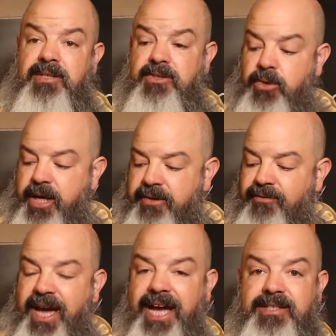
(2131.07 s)
strike
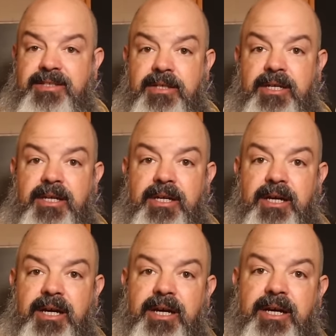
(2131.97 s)
fast,
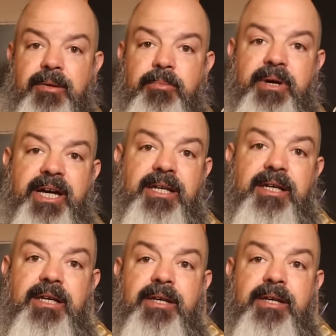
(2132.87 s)
uh, but